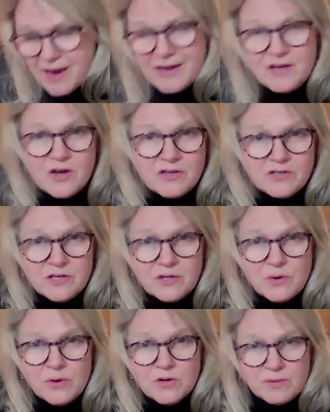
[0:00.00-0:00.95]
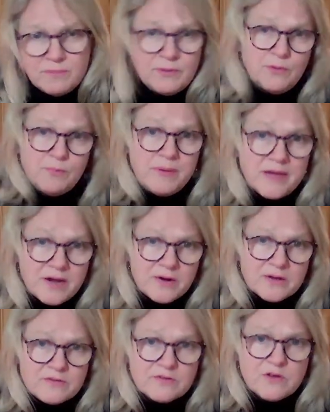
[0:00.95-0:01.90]
I'd gone to Le Cordon Bleu in
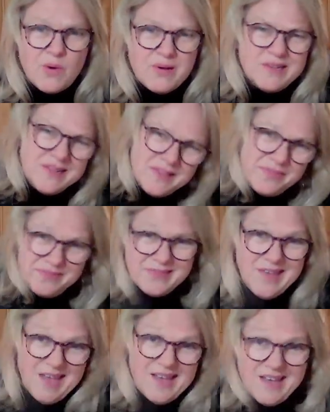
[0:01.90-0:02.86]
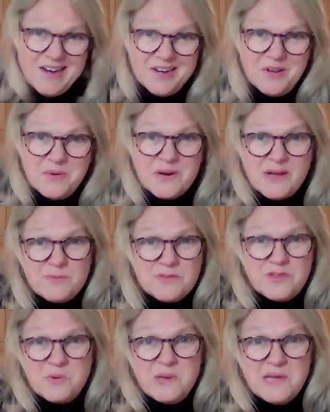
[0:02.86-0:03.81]
Paris, so I kind of knew what I
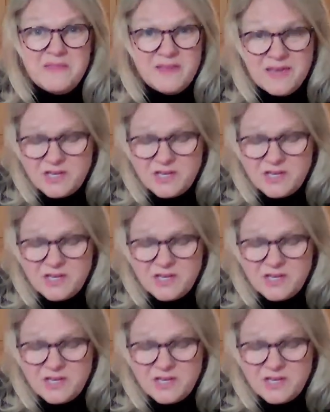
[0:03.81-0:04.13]
was doing in the